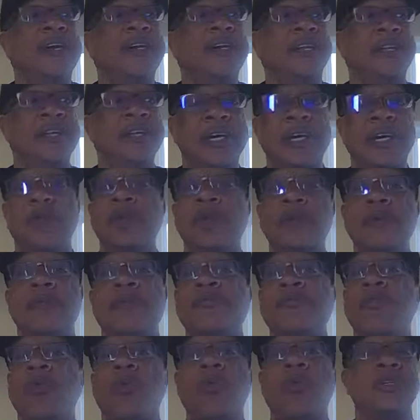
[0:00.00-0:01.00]
literally
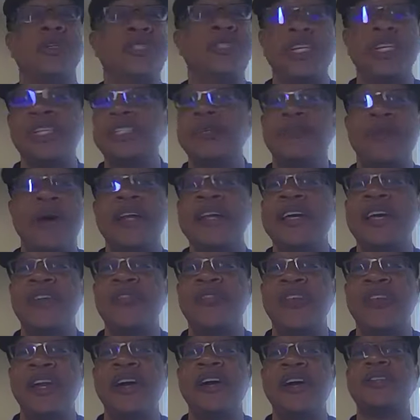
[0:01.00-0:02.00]
before just about
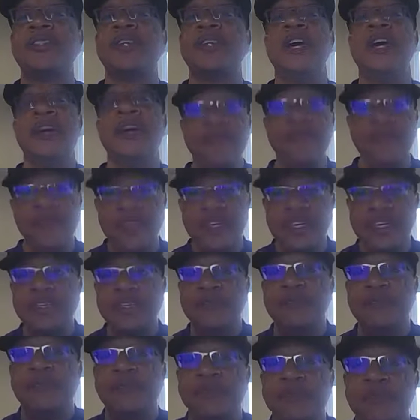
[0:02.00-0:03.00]
anything else.
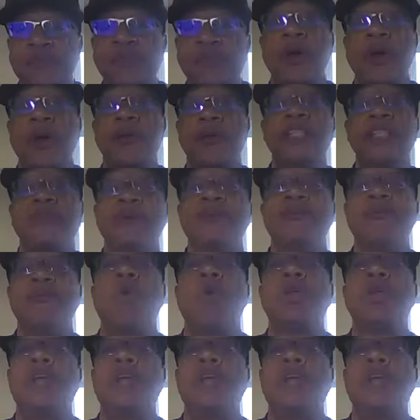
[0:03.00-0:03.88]
There needs to be more